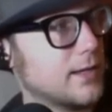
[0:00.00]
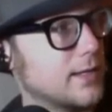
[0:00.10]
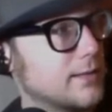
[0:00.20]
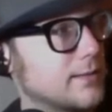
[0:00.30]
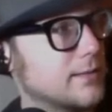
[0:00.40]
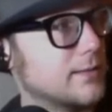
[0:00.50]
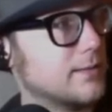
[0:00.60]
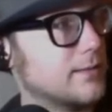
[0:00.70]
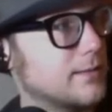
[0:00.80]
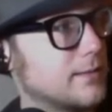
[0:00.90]
I'd,
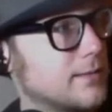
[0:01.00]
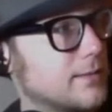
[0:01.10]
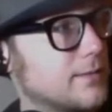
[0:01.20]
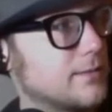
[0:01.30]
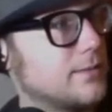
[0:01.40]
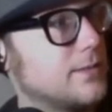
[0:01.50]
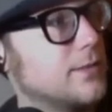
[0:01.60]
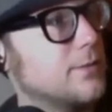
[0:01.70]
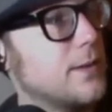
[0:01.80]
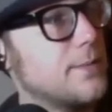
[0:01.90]

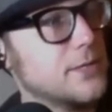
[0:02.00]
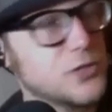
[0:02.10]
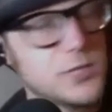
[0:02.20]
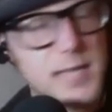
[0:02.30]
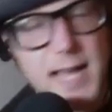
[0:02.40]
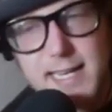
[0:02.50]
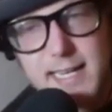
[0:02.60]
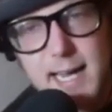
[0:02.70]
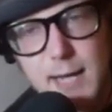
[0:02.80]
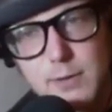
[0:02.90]
maybe I should
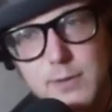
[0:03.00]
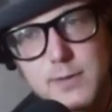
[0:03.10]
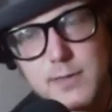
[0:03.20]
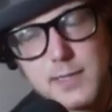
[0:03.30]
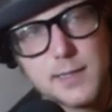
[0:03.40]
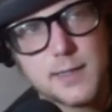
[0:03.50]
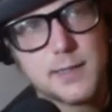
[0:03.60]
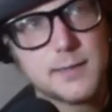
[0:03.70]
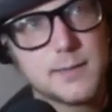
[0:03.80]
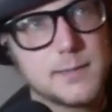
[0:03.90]
edit out all the